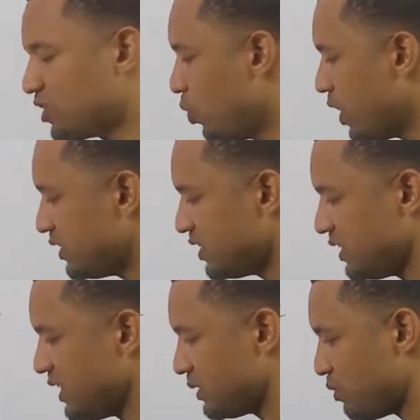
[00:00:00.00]
So once you
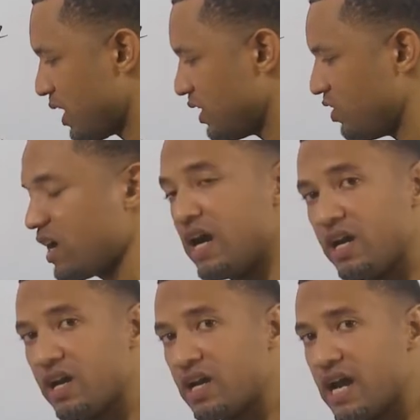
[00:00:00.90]
see this bracket right
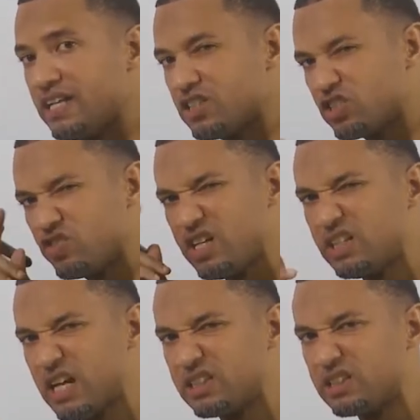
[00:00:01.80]
here, guys, just read
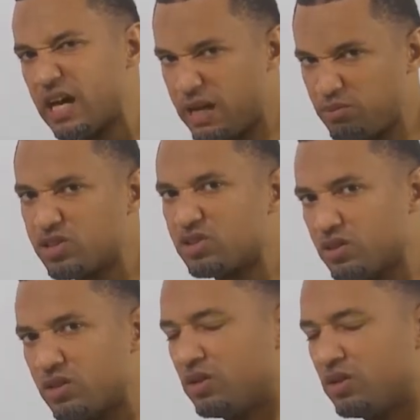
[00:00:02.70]
it as times.